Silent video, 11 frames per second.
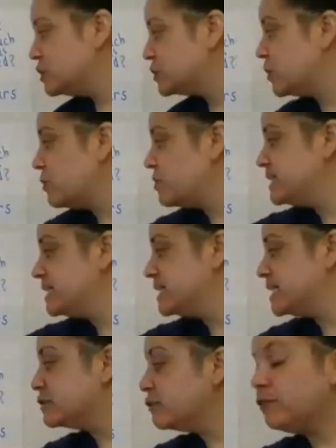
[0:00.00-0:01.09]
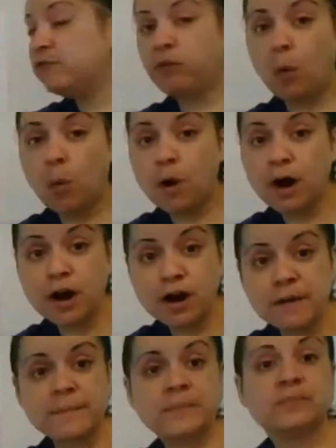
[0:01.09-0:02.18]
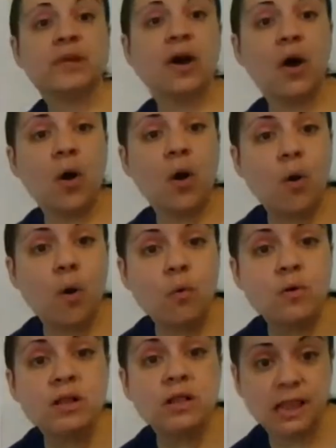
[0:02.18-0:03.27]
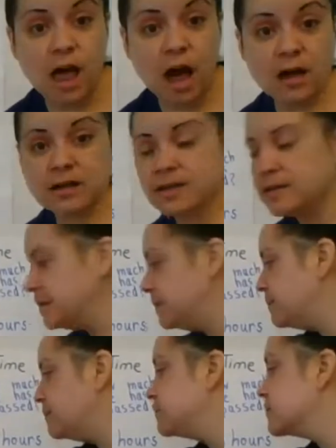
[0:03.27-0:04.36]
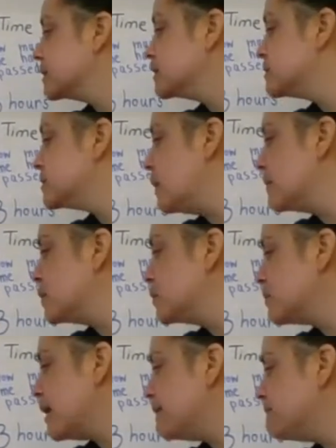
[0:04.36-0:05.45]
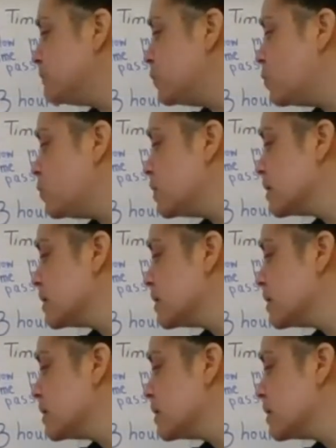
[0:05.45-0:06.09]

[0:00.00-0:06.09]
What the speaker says: So this is 4 o'clock. So I'm going to write 4,